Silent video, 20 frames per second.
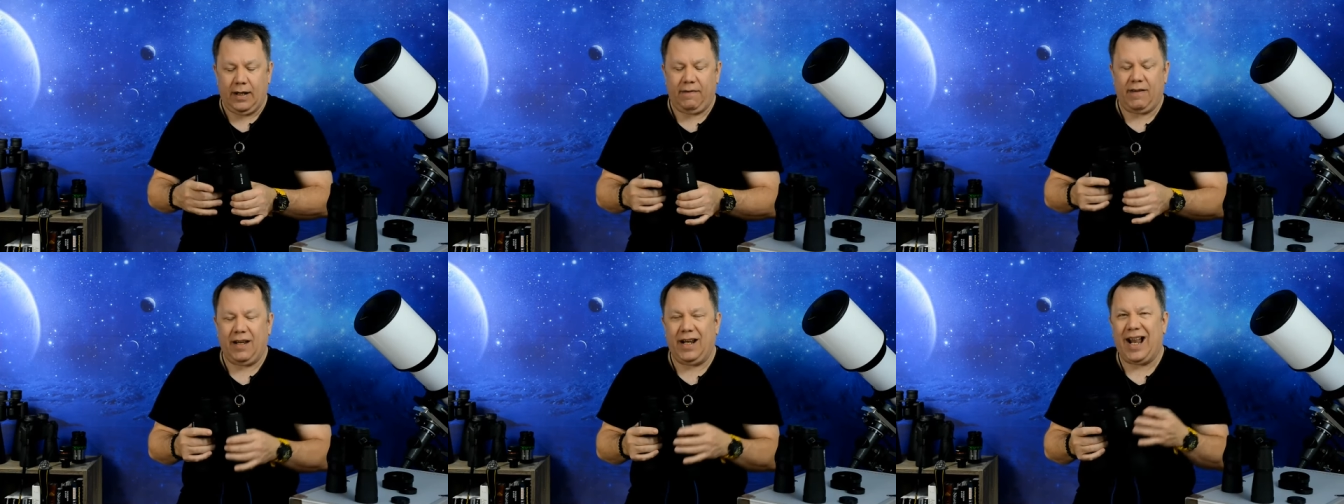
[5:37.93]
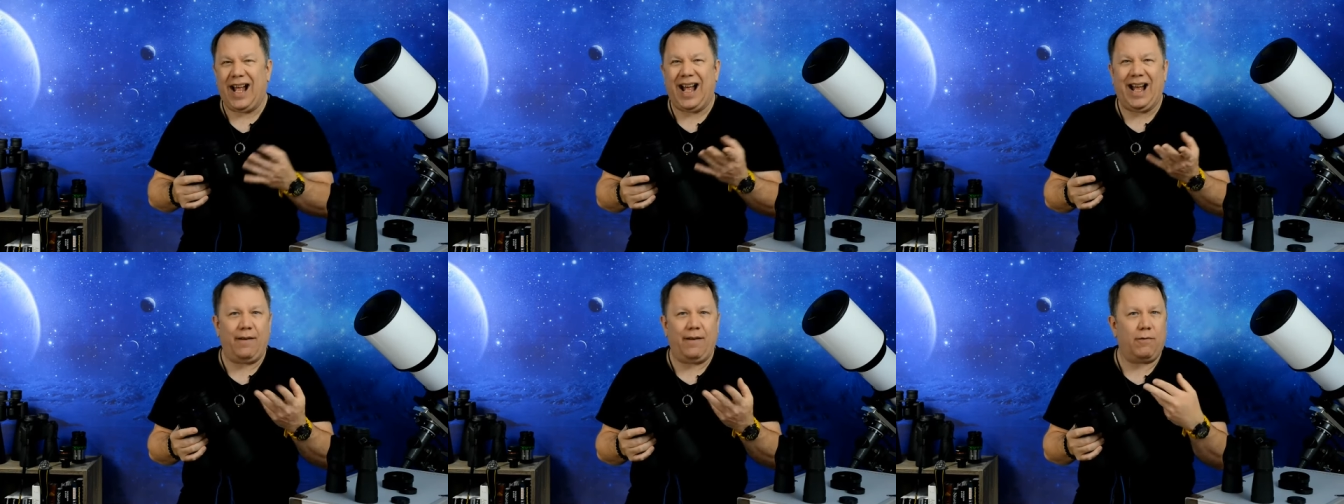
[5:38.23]
The
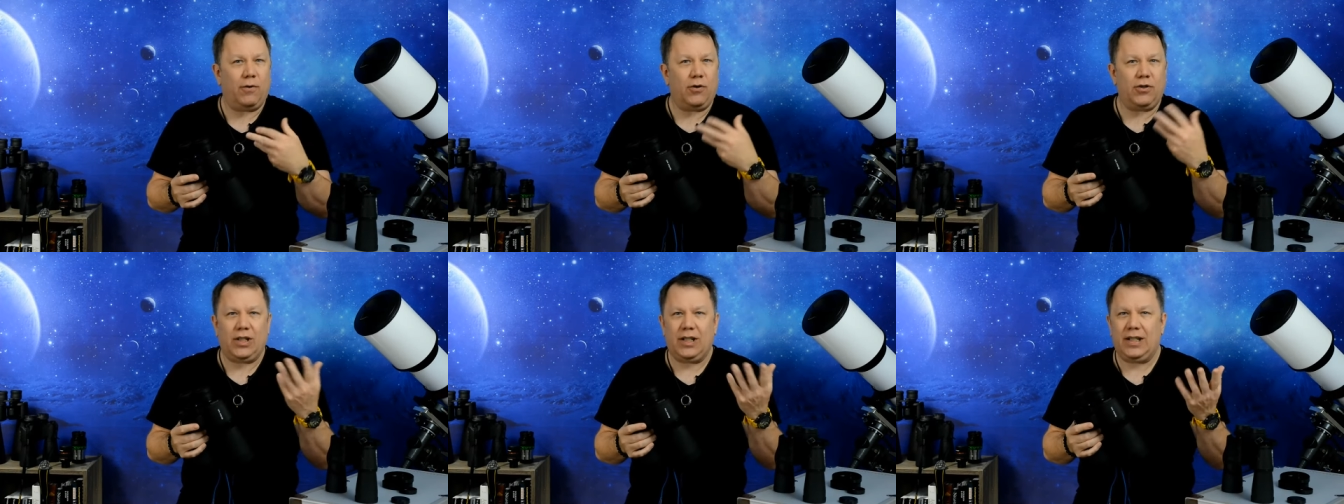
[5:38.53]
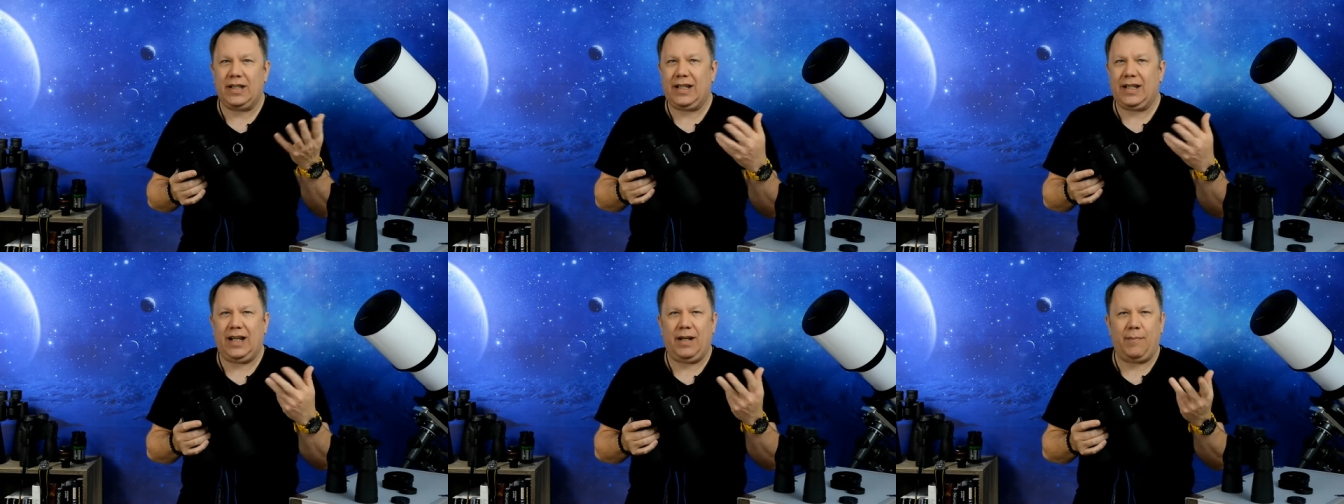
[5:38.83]
9
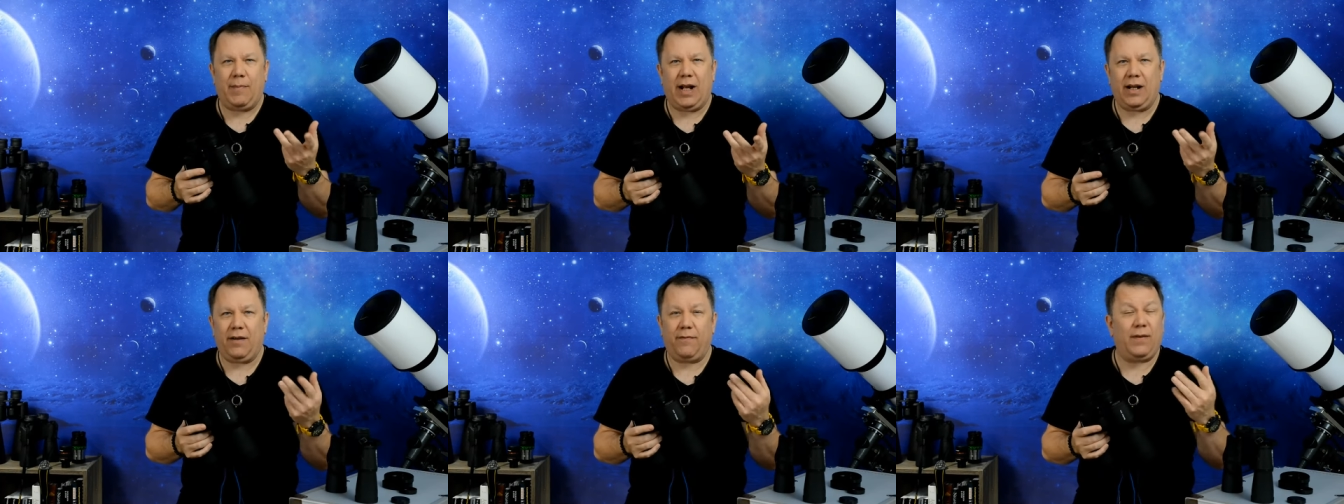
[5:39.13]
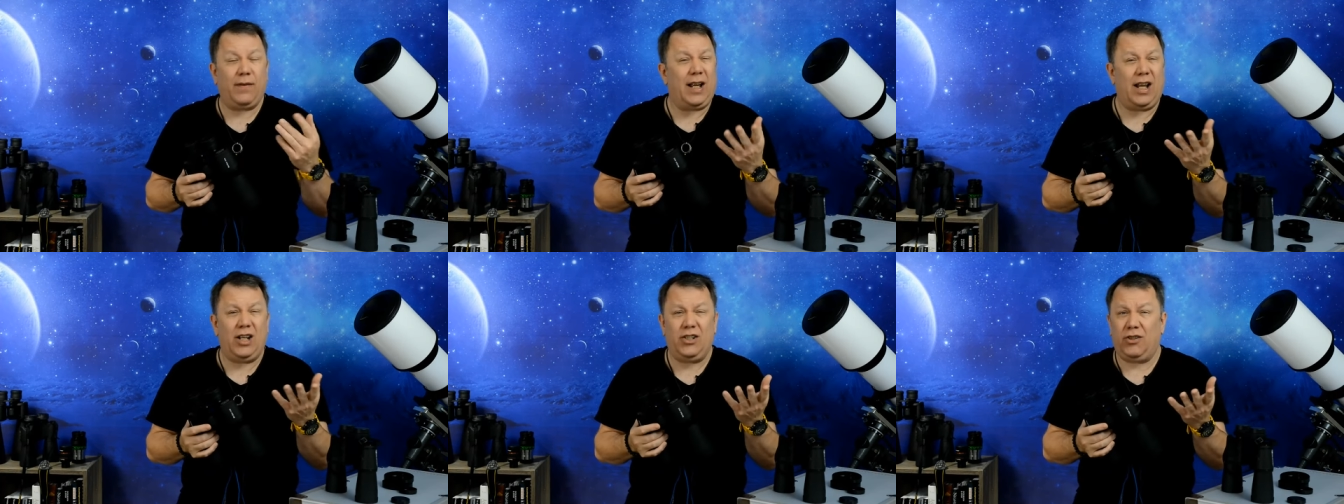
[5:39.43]
versus 10
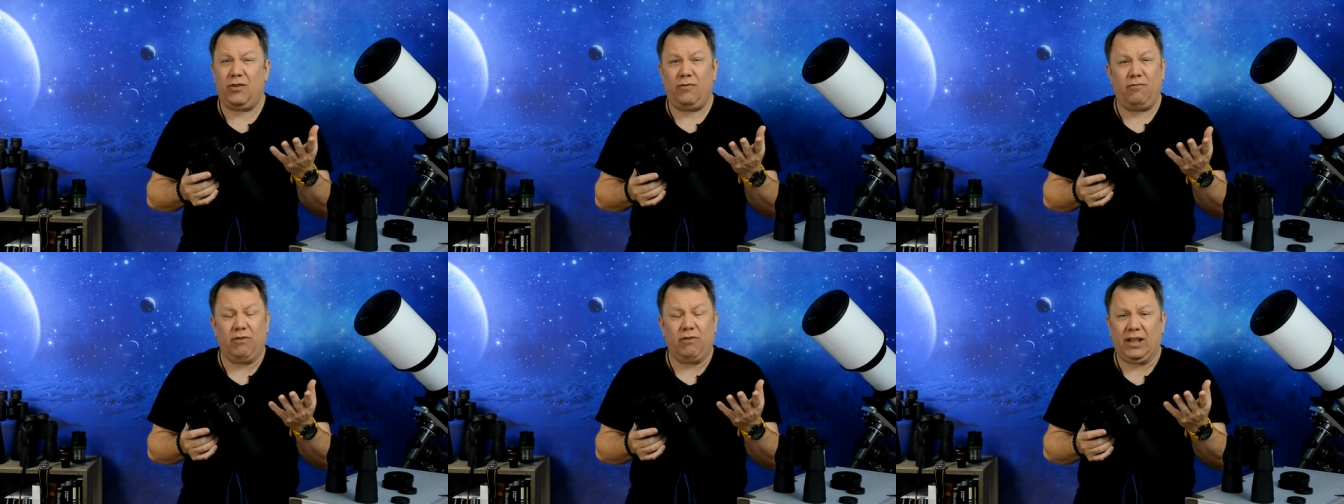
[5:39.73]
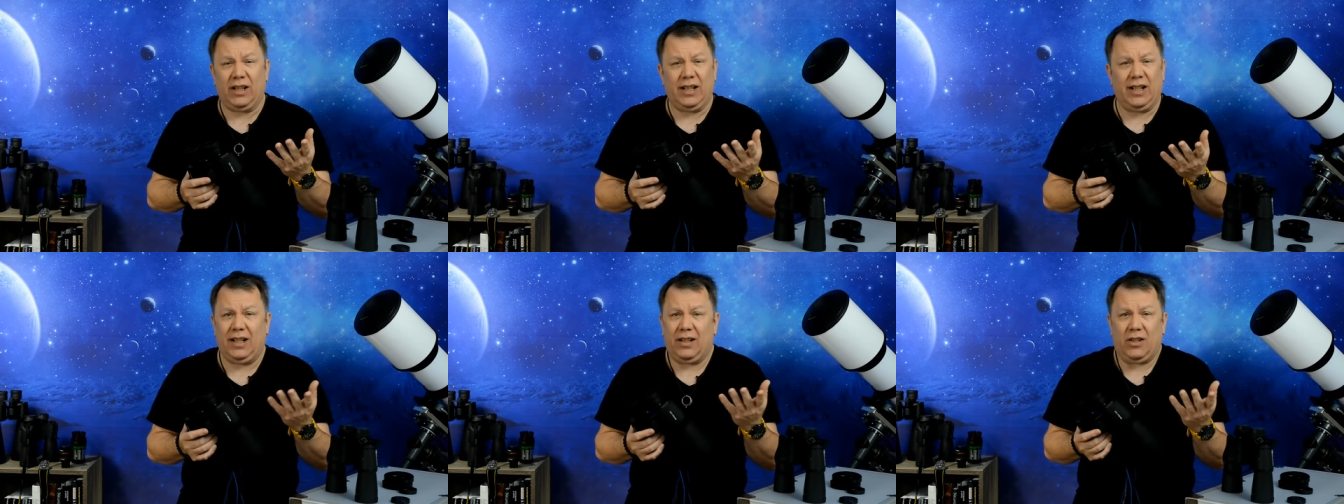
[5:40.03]
magnification
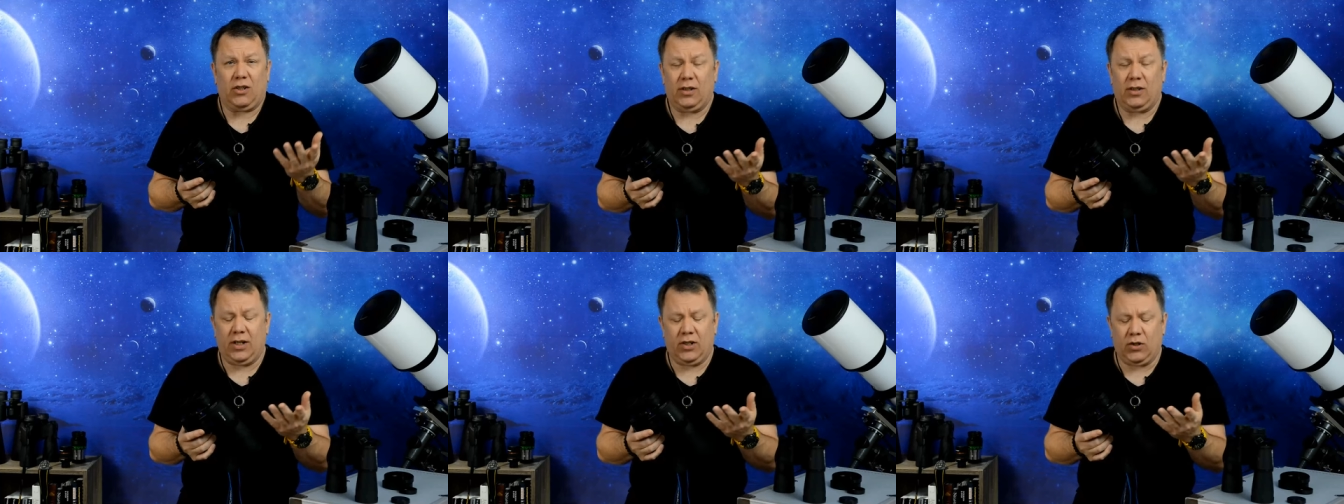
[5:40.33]
really is,